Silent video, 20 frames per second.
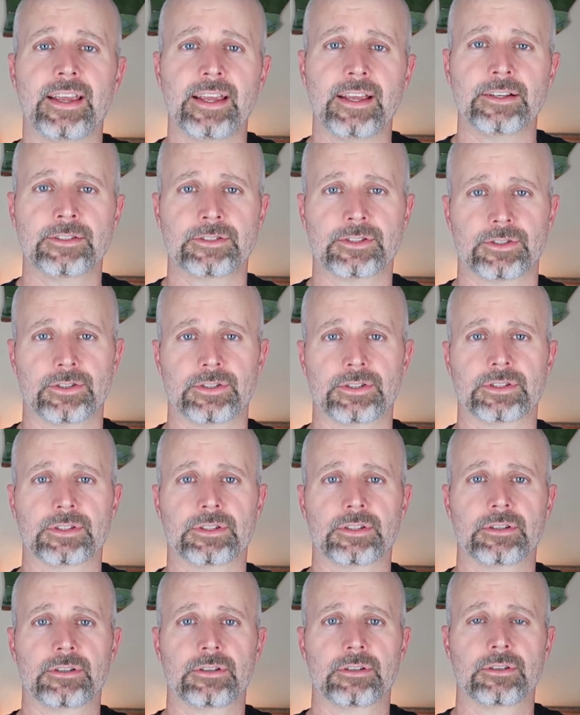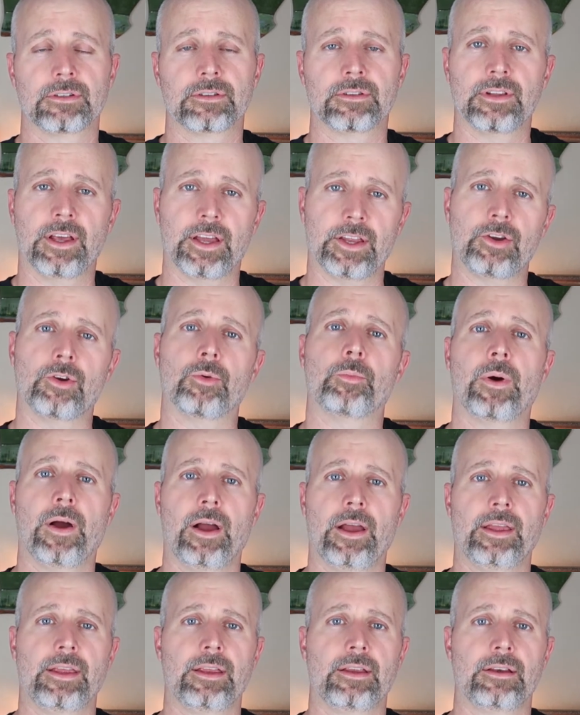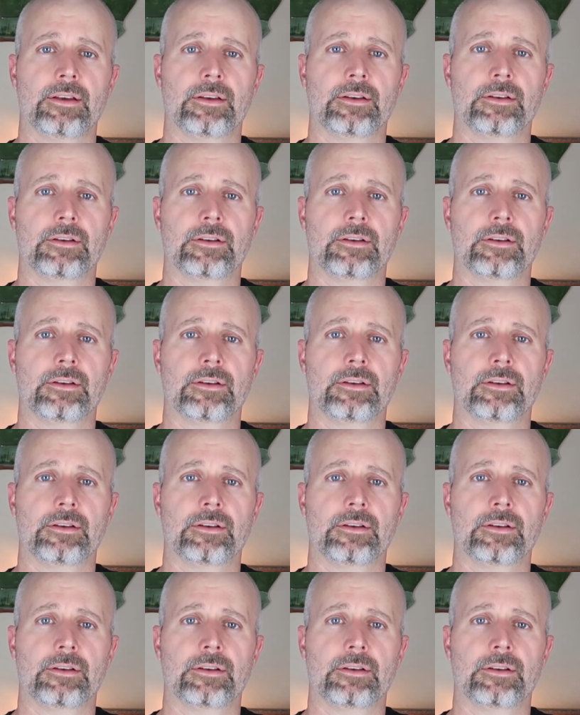interest that you're paying.